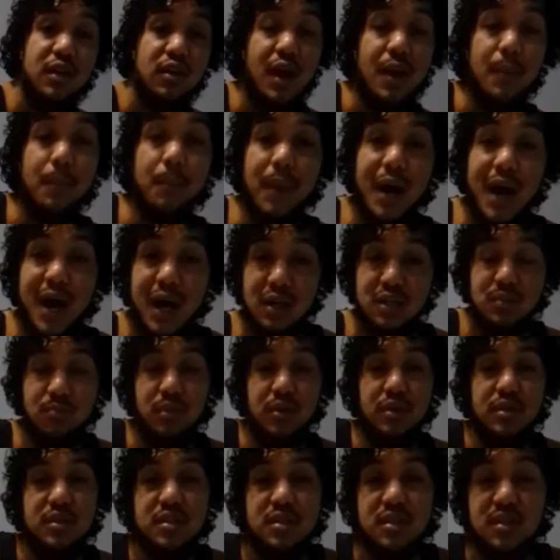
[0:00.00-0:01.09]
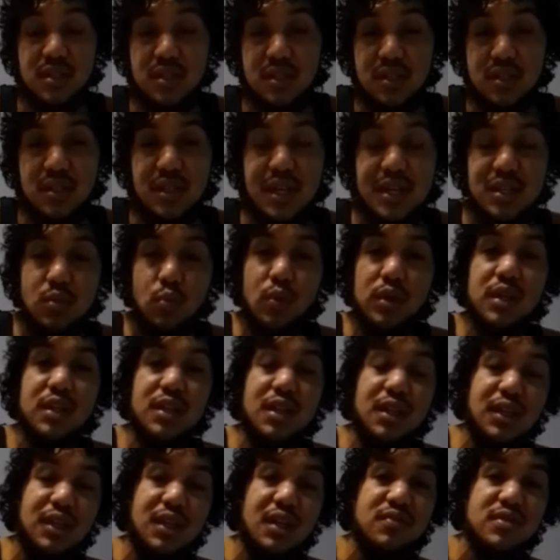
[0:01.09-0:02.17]
I box, brothers and sisters. That's one of the
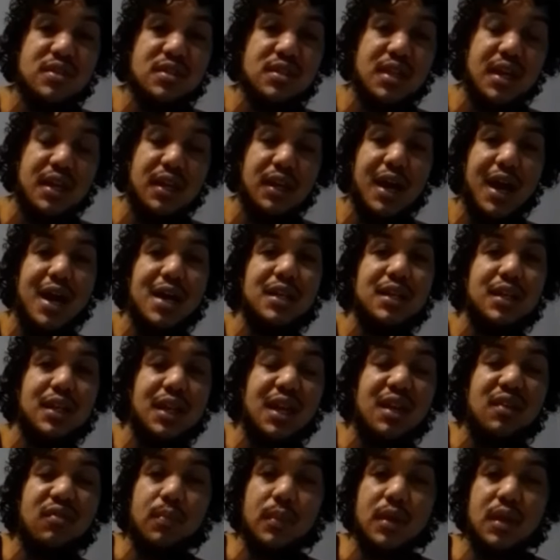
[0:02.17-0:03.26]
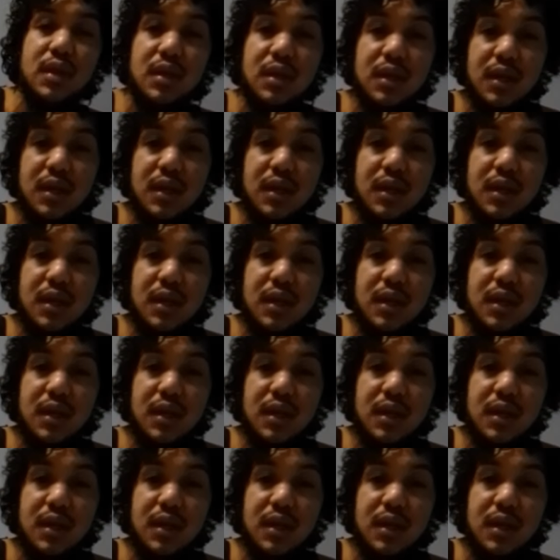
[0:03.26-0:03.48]
gifts that God gave me.